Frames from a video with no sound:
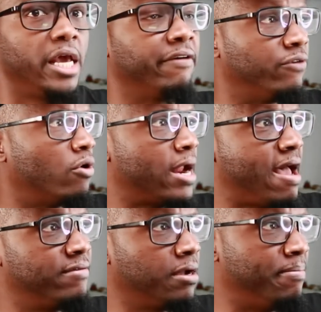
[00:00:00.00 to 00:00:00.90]
If you are
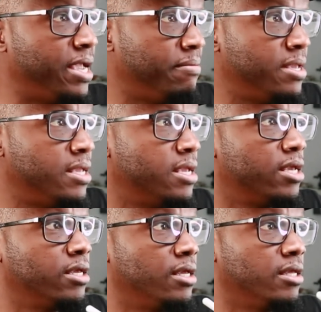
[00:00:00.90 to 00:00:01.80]
having a baby,
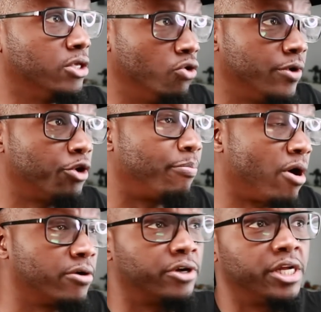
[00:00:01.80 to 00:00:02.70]
you and your
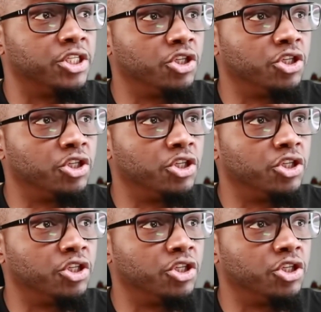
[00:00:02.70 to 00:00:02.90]
partner can